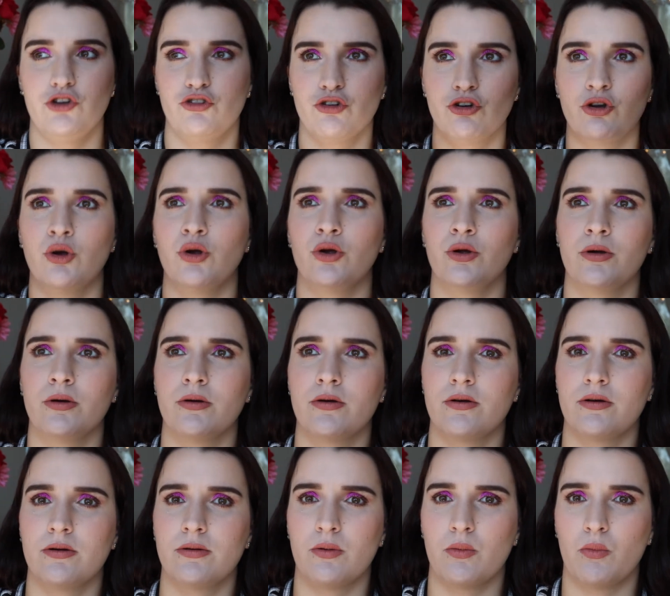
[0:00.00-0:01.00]
do
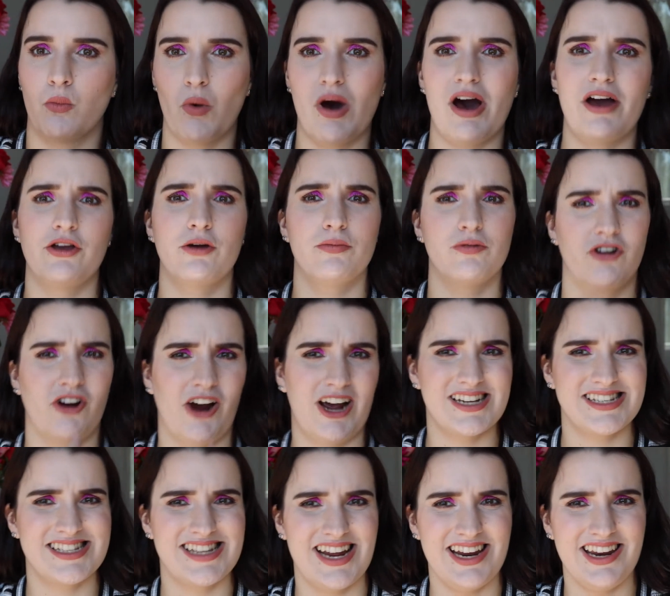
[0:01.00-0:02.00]
while you're
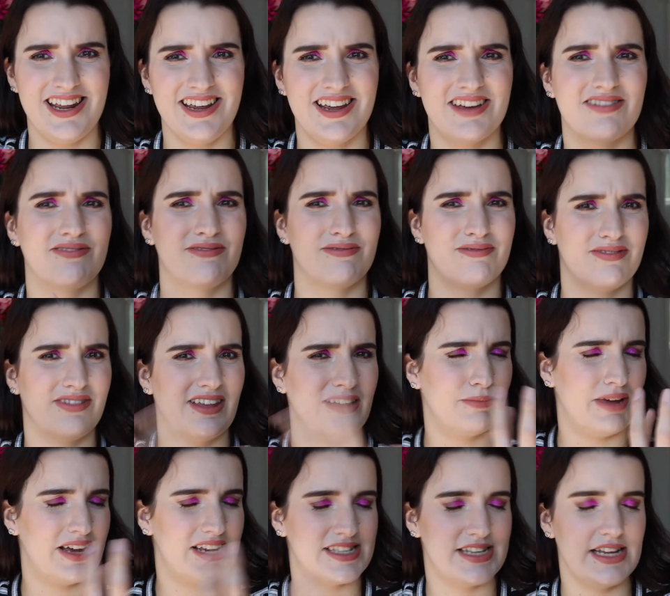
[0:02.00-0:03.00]
procrastinating, if that
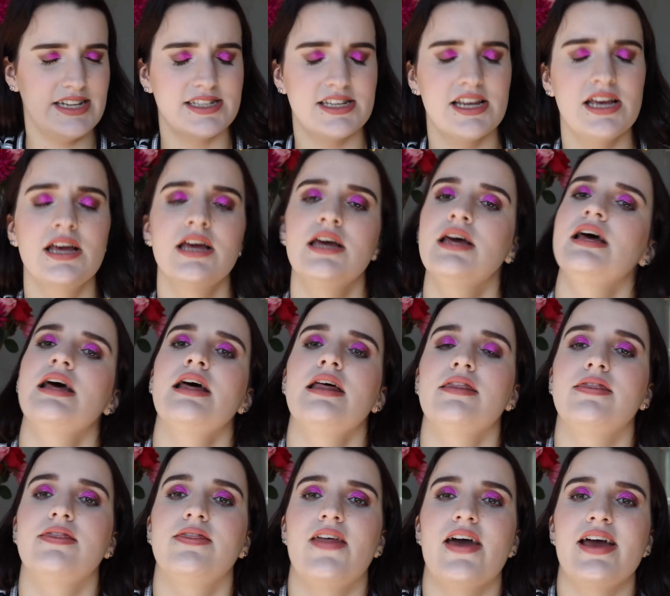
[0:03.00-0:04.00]
makes sense,
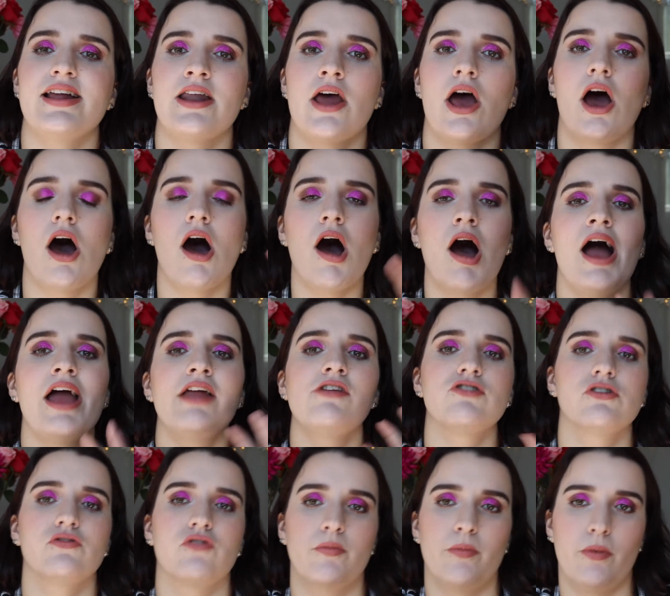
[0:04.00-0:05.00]
then hide
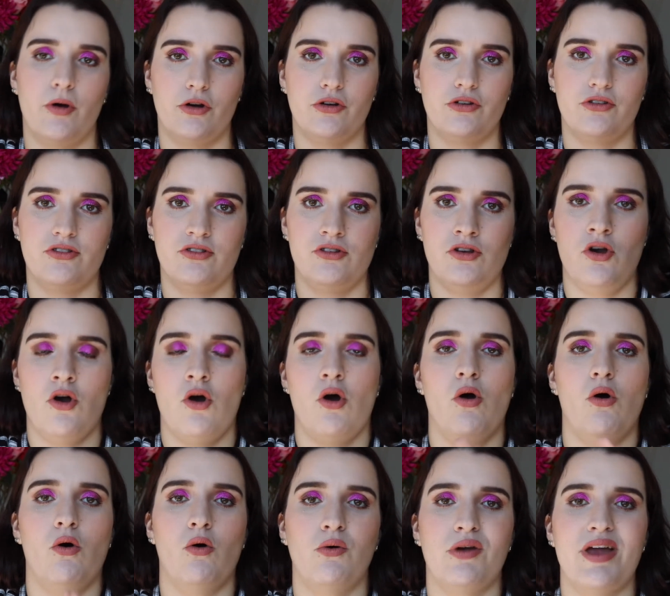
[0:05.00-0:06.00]
your remotes
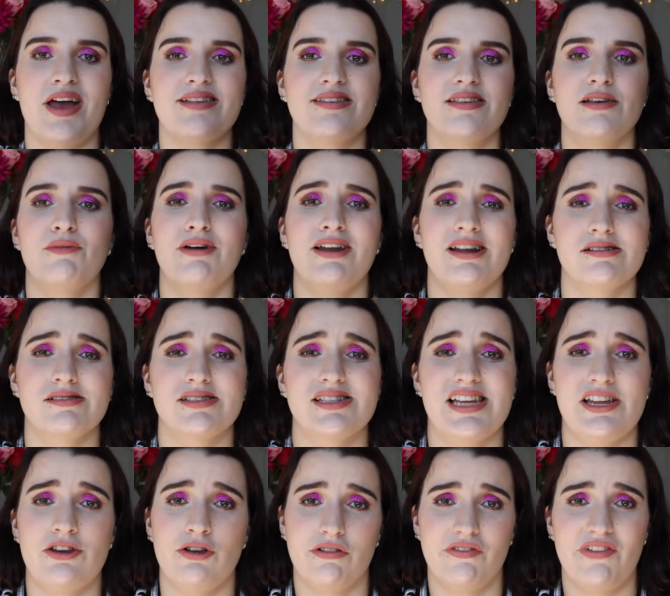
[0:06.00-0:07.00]
or get someone else
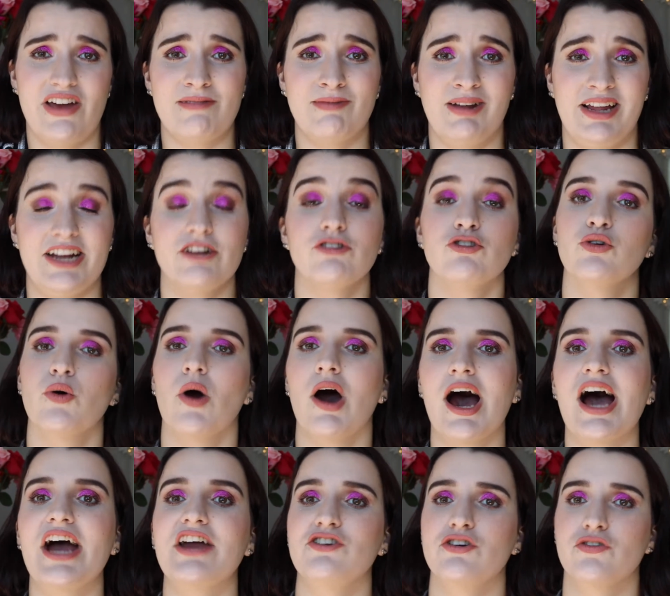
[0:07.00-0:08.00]
in your family to
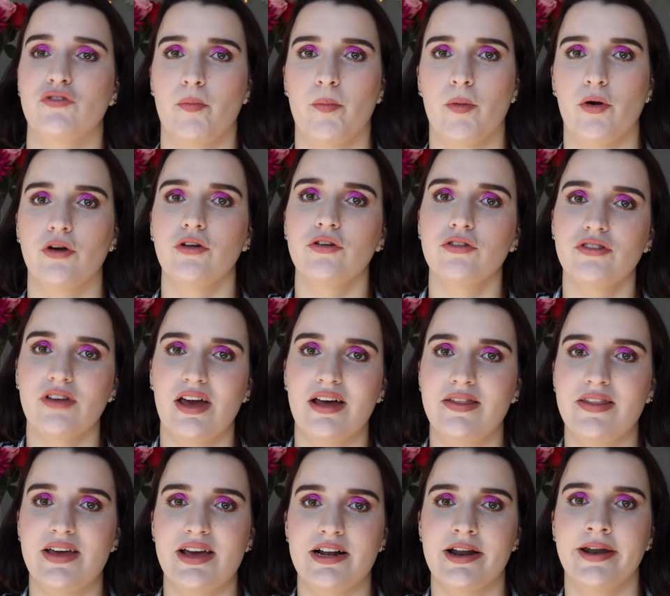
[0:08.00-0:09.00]
hide your remotes
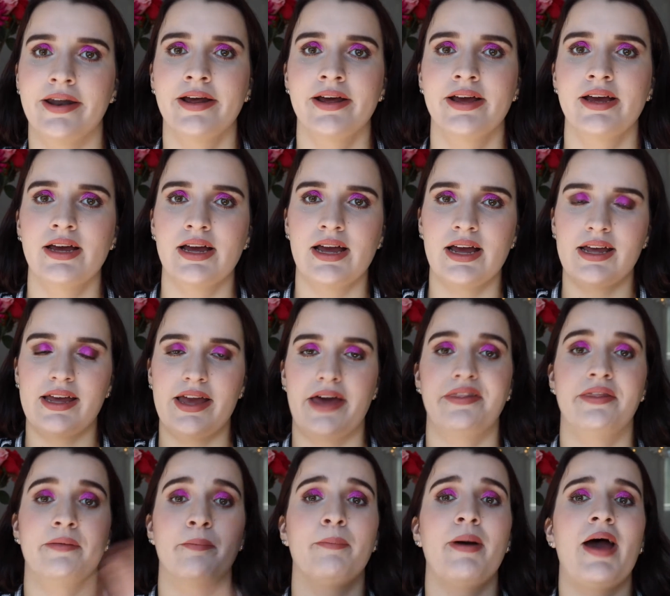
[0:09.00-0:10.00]
and then get
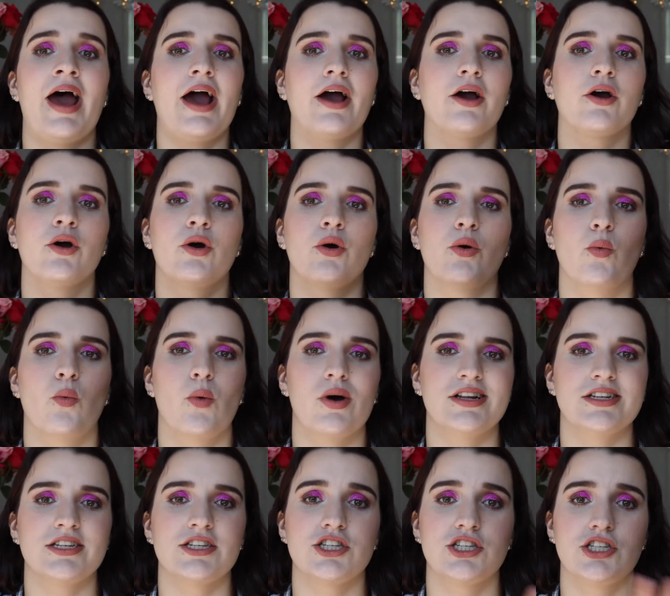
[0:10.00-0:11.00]
them back
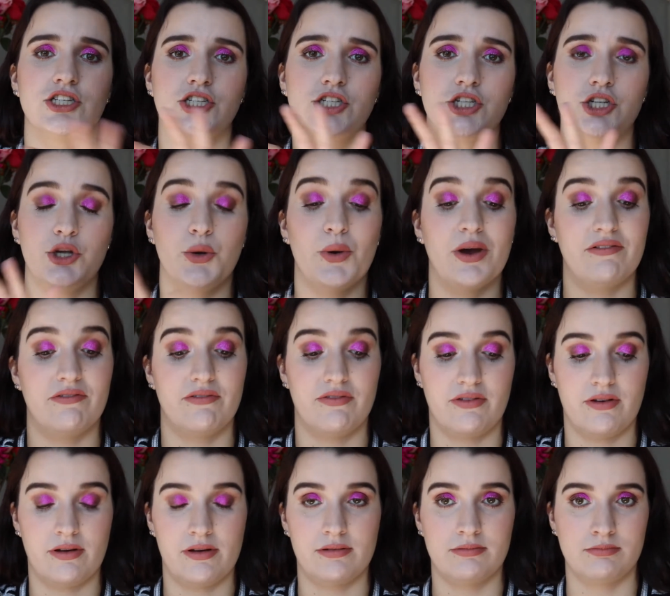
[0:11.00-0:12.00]
once you have
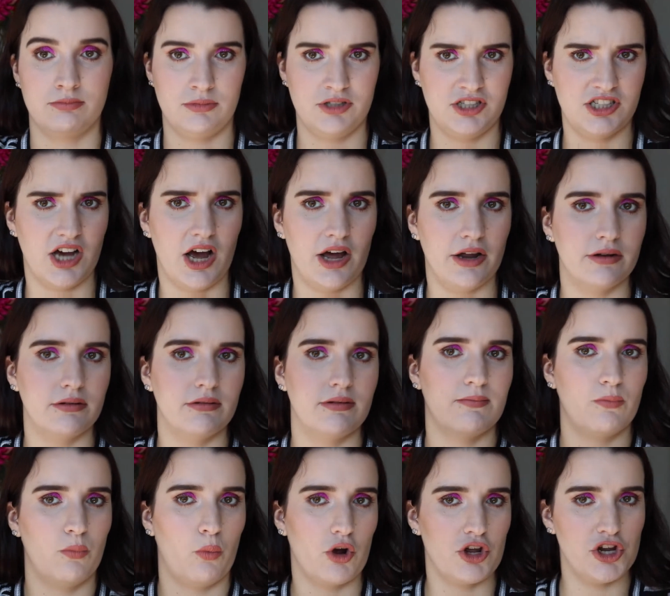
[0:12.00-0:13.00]
done
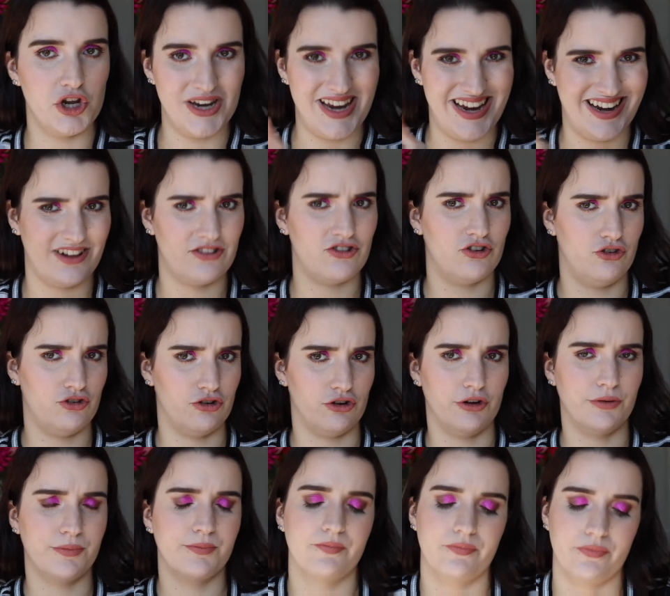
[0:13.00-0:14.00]
what you needed to
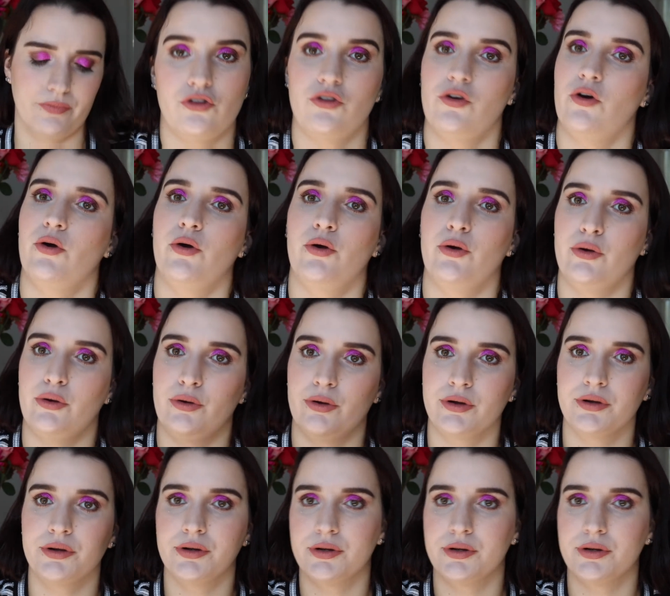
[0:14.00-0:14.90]
do. So